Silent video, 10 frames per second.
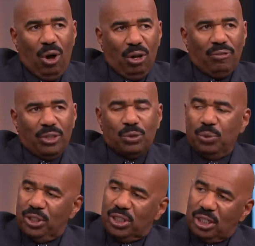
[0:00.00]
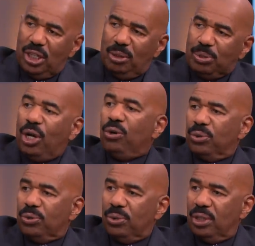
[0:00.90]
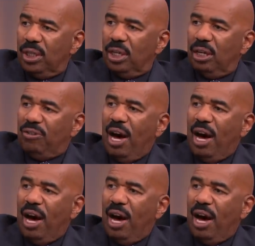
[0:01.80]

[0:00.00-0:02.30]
all of us, we're the sum total of